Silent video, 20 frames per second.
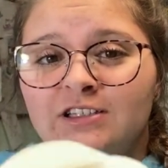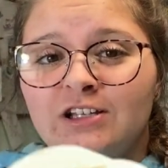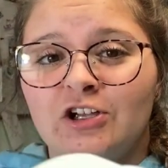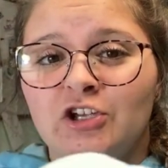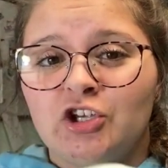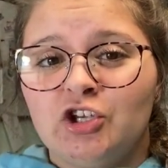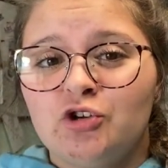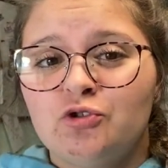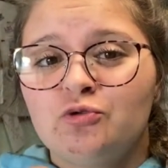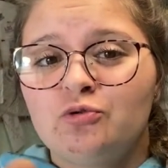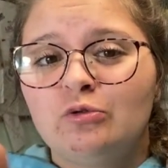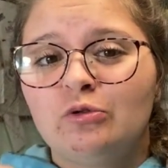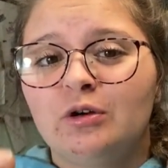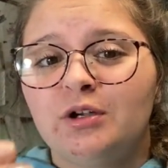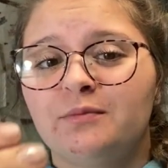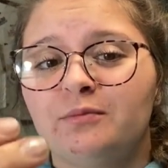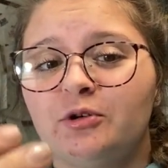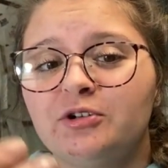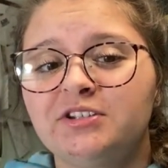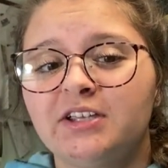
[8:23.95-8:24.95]
Now you
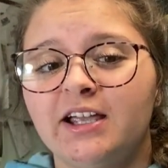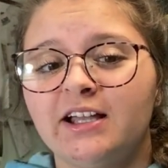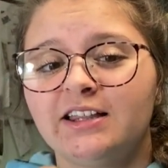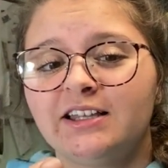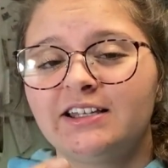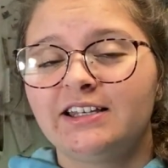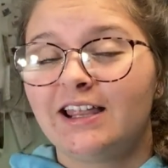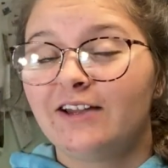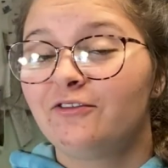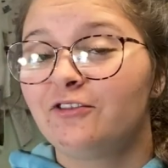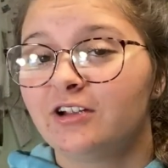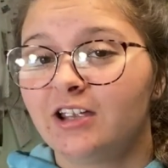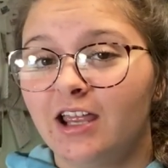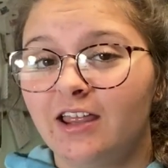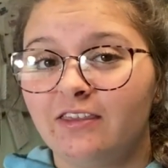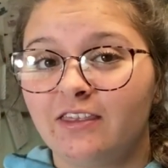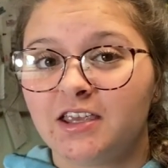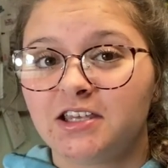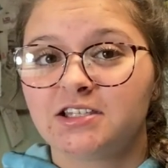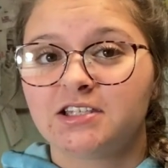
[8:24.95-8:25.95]
would most likely never
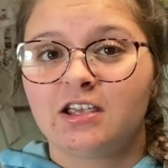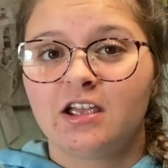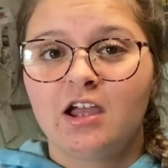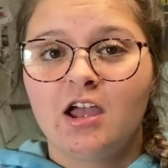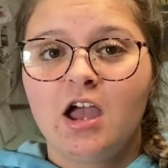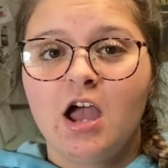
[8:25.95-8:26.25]
get this